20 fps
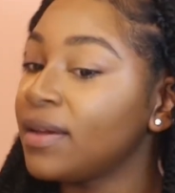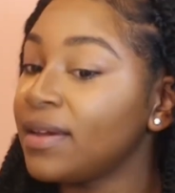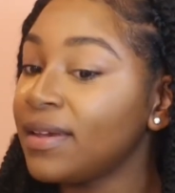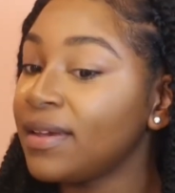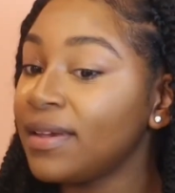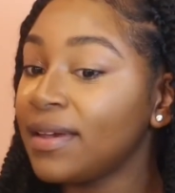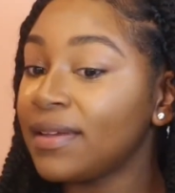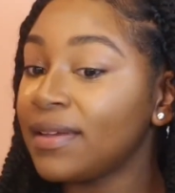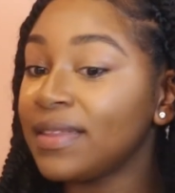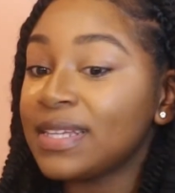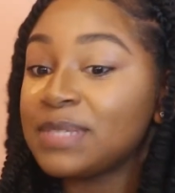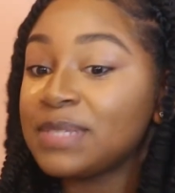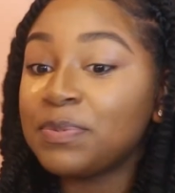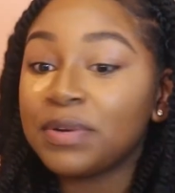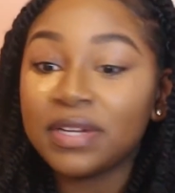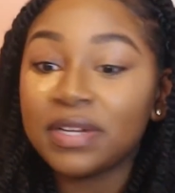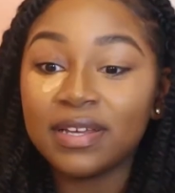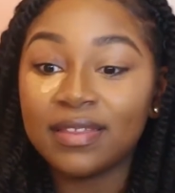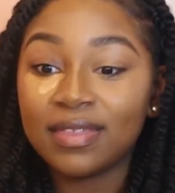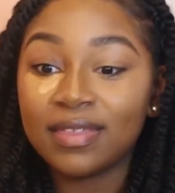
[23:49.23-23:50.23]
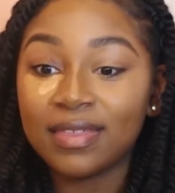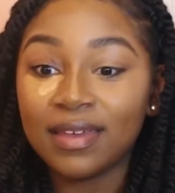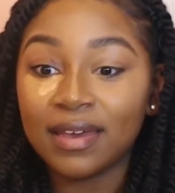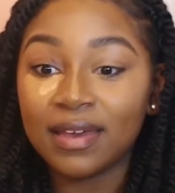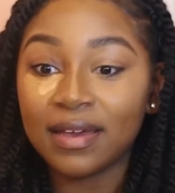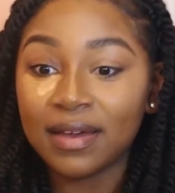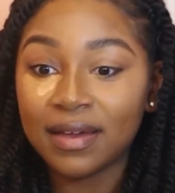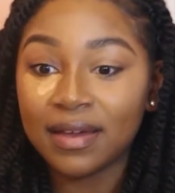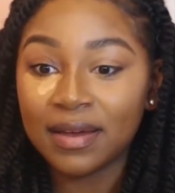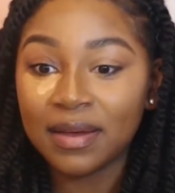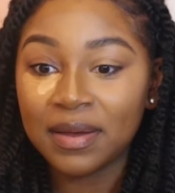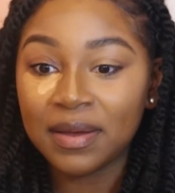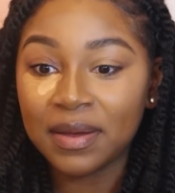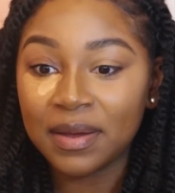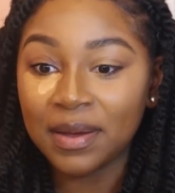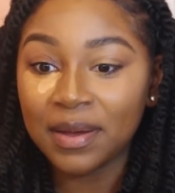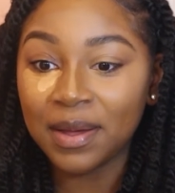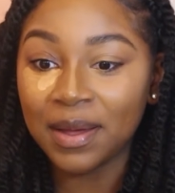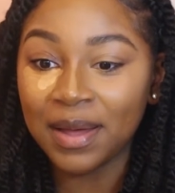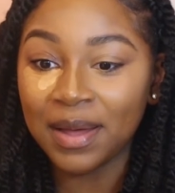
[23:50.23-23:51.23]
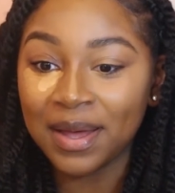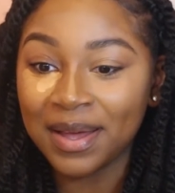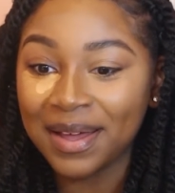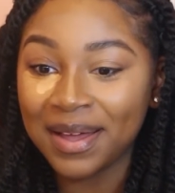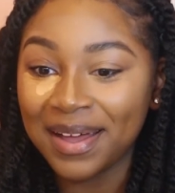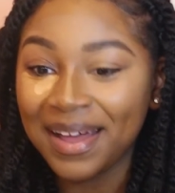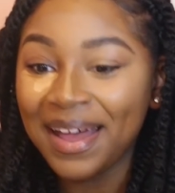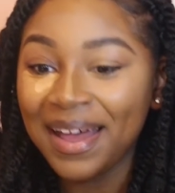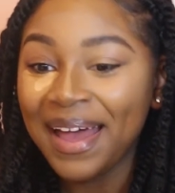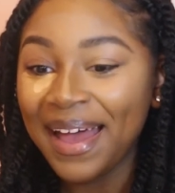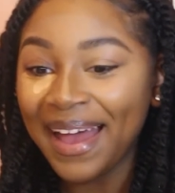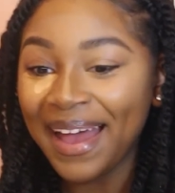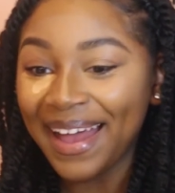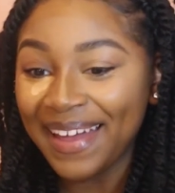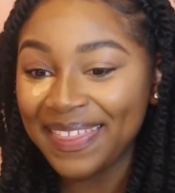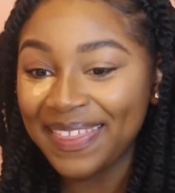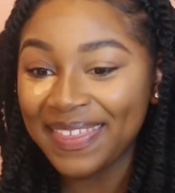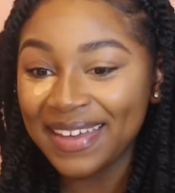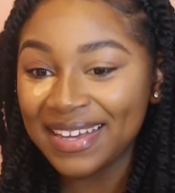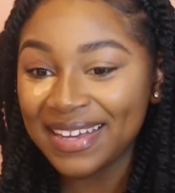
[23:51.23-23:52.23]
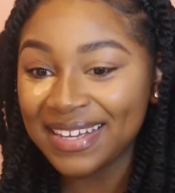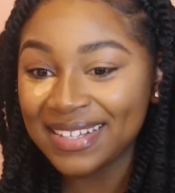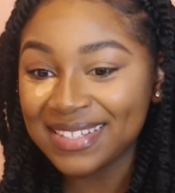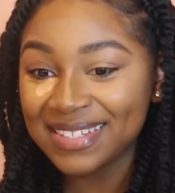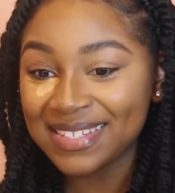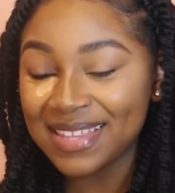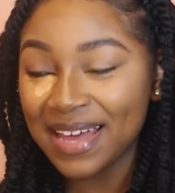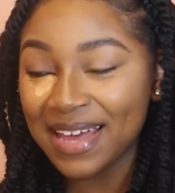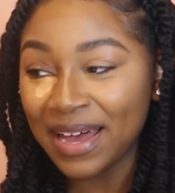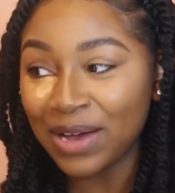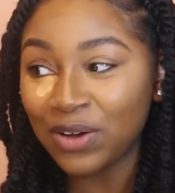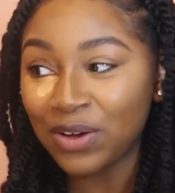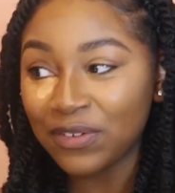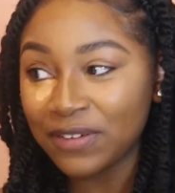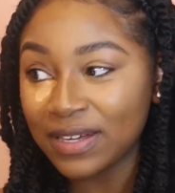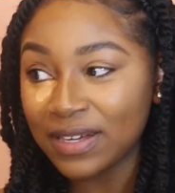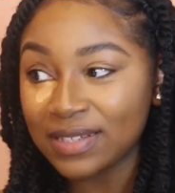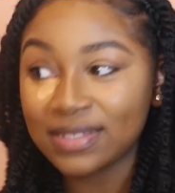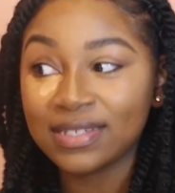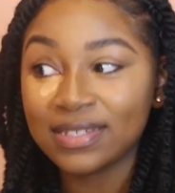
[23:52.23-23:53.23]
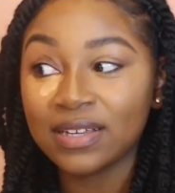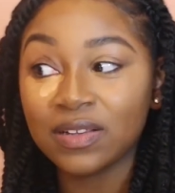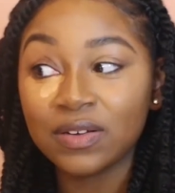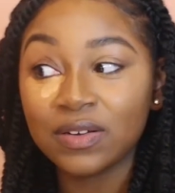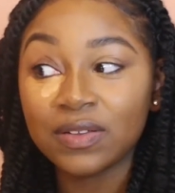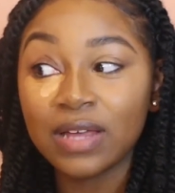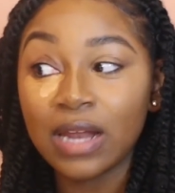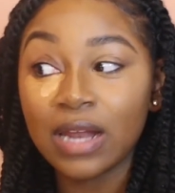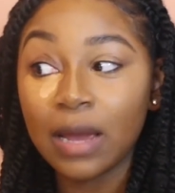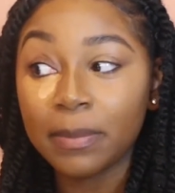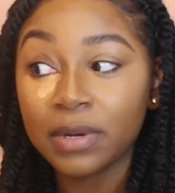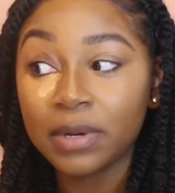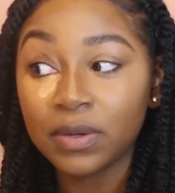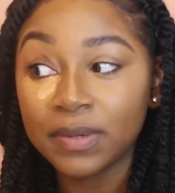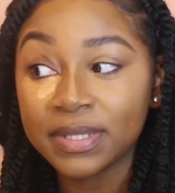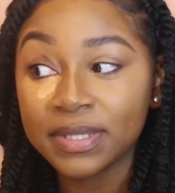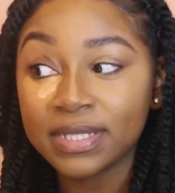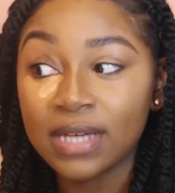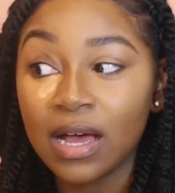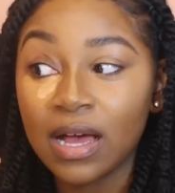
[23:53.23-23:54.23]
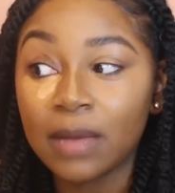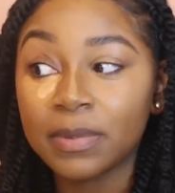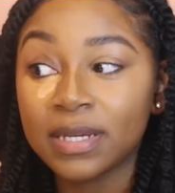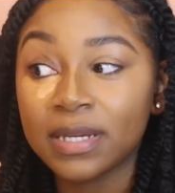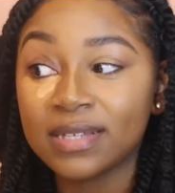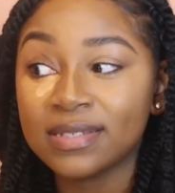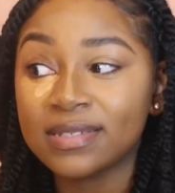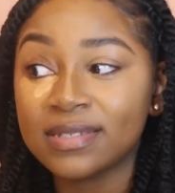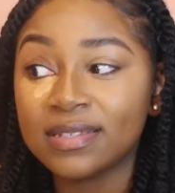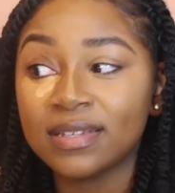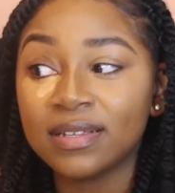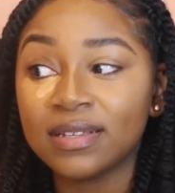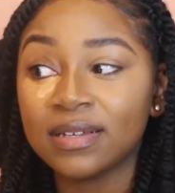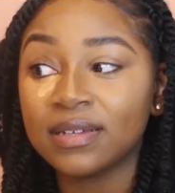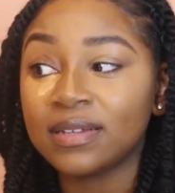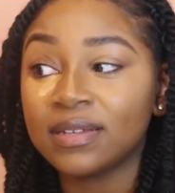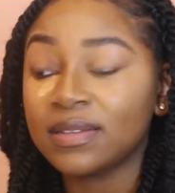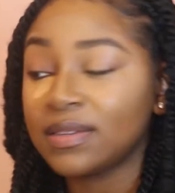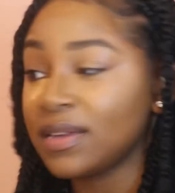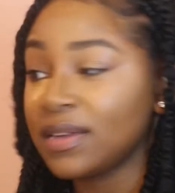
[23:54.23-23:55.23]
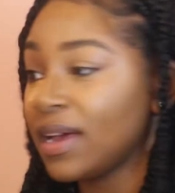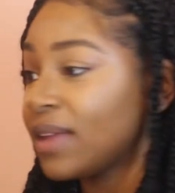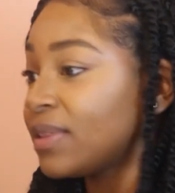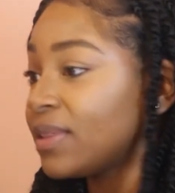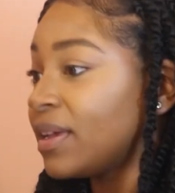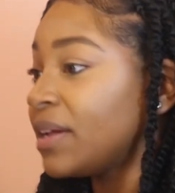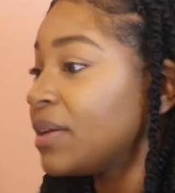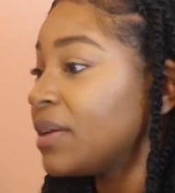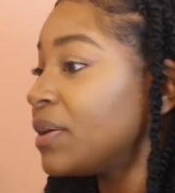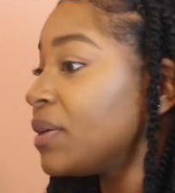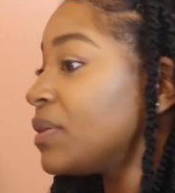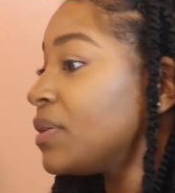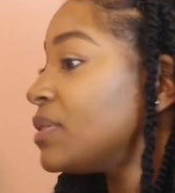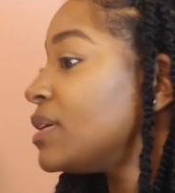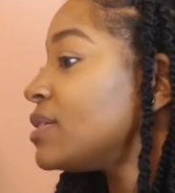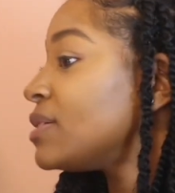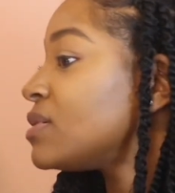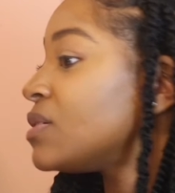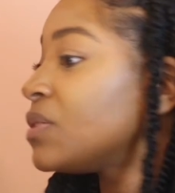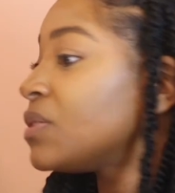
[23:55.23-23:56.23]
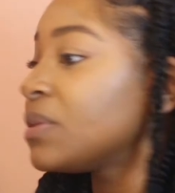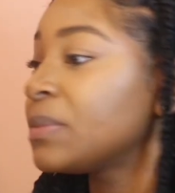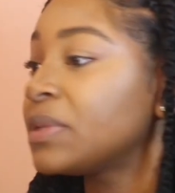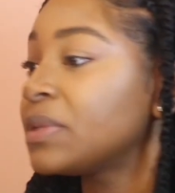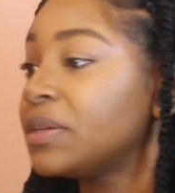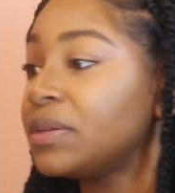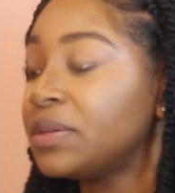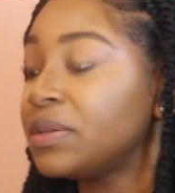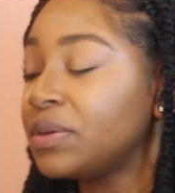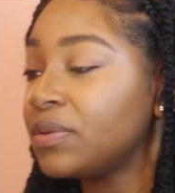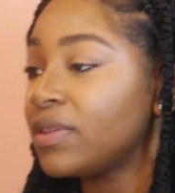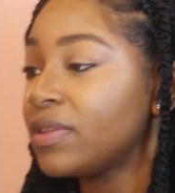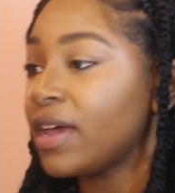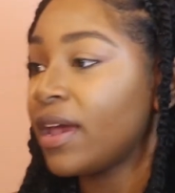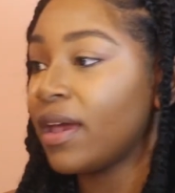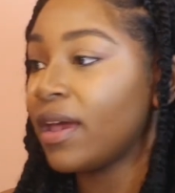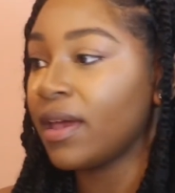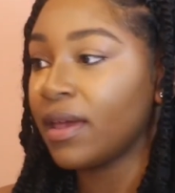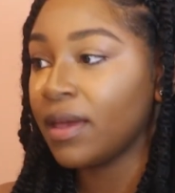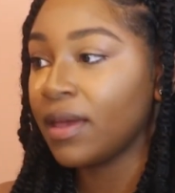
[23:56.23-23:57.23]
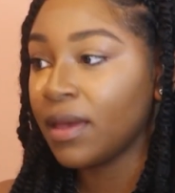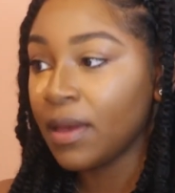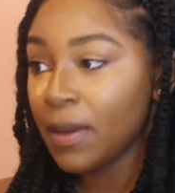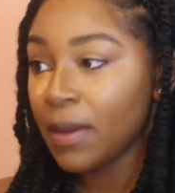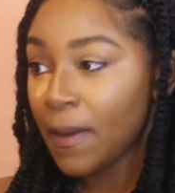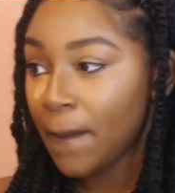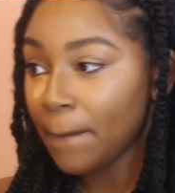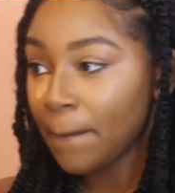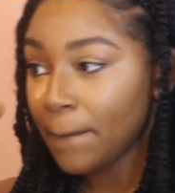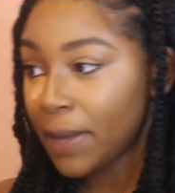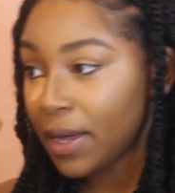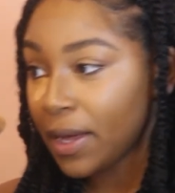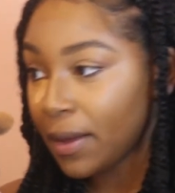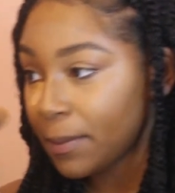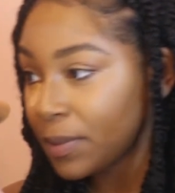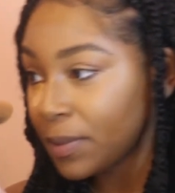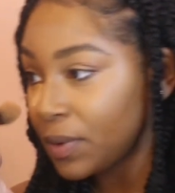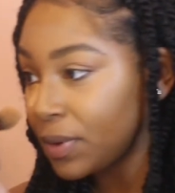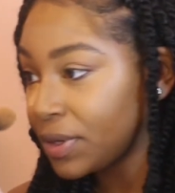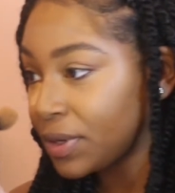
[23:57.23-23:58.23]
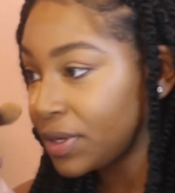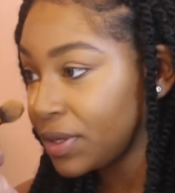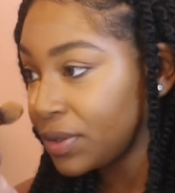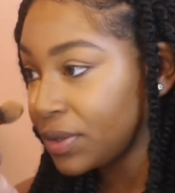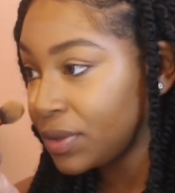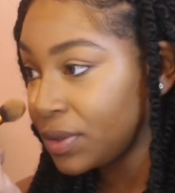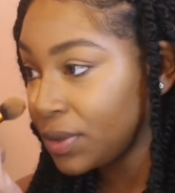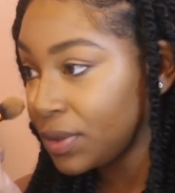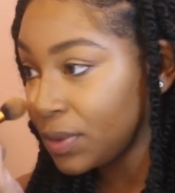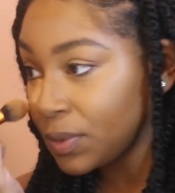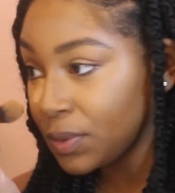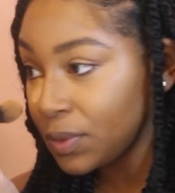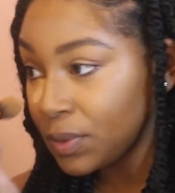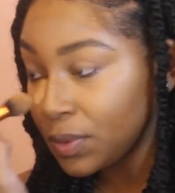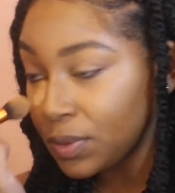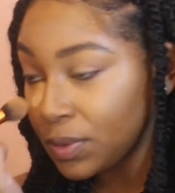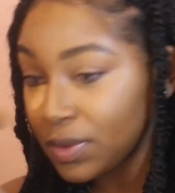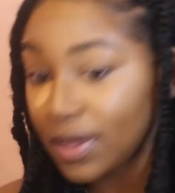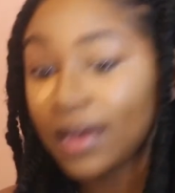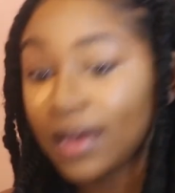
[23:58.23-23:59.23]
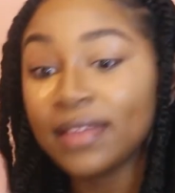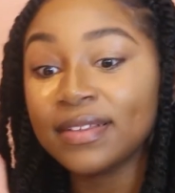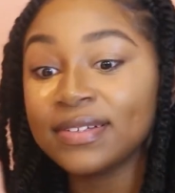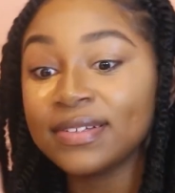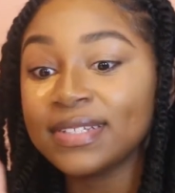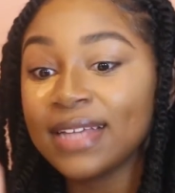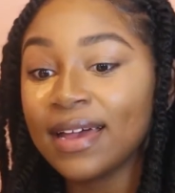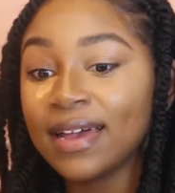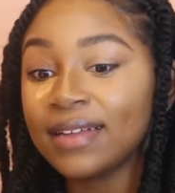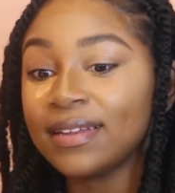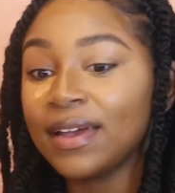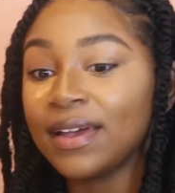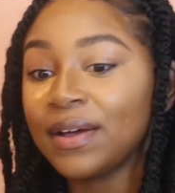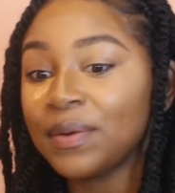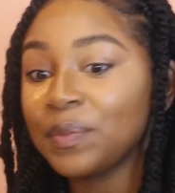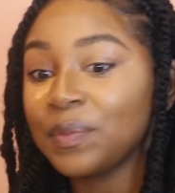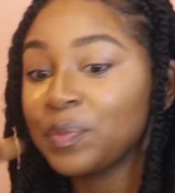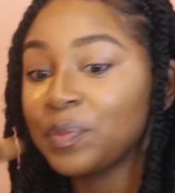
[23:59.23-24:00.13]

Yeah, that's pretty thick. I think it's the e.l.f. concealer that I put on top because the LA girl doesn't normally do that. But I'm going to do the other side now.